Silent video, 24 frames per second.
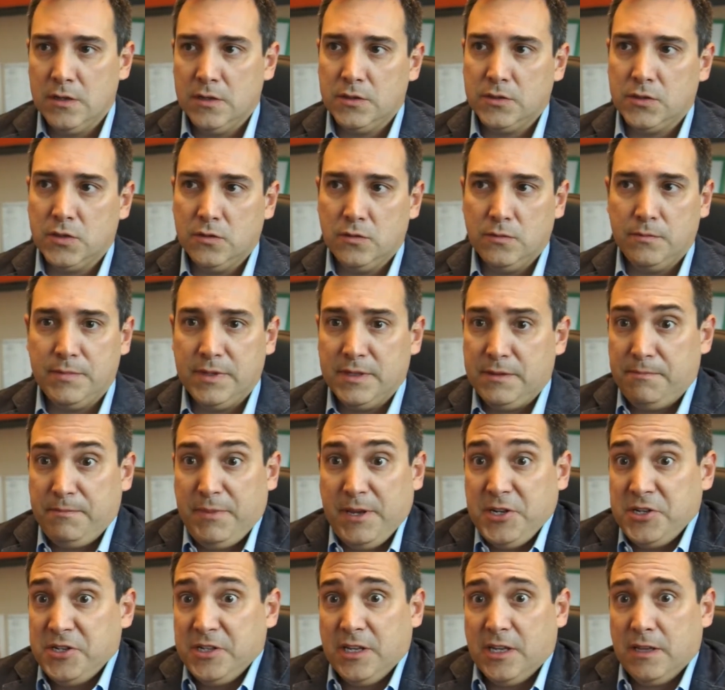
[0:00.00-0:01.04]
So, but the
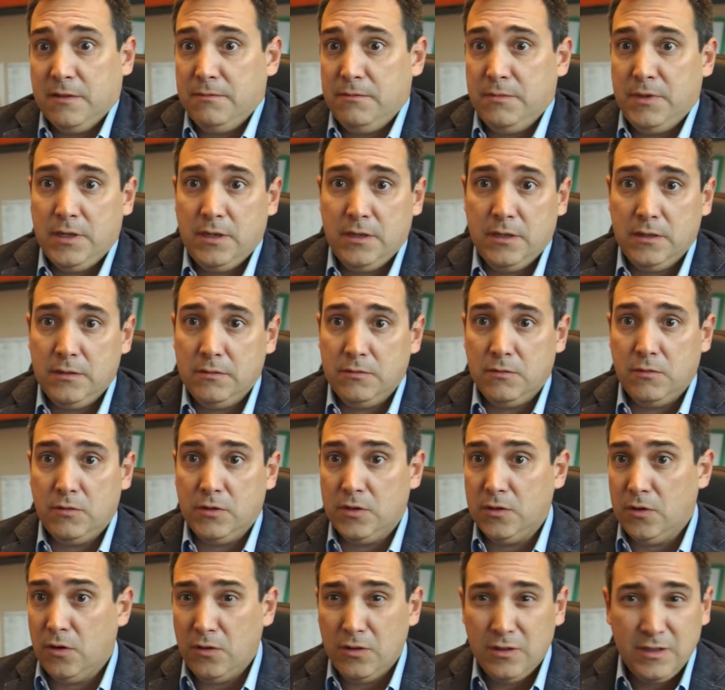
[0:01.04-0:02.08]
patient can be
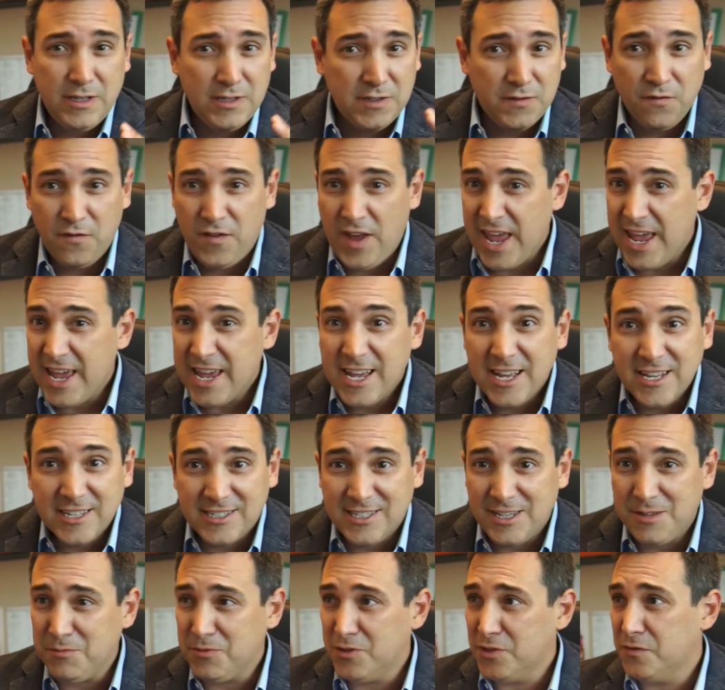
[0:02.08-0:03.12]
with all these vague
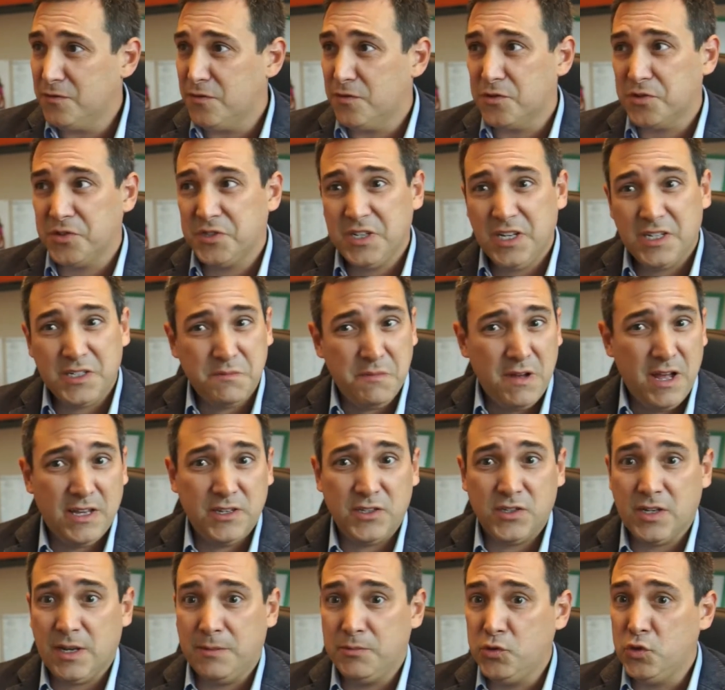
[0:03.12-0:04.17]
symptoms for six
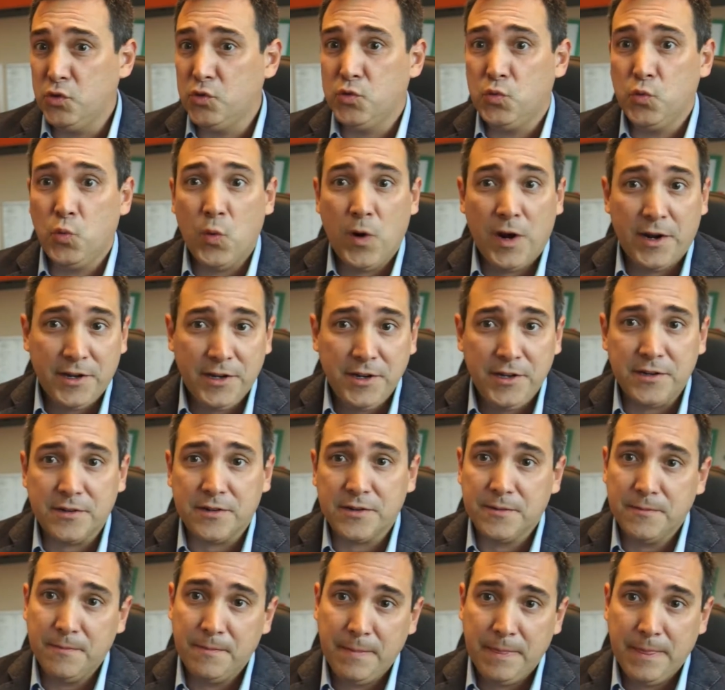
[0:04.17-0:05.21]
months up to one year,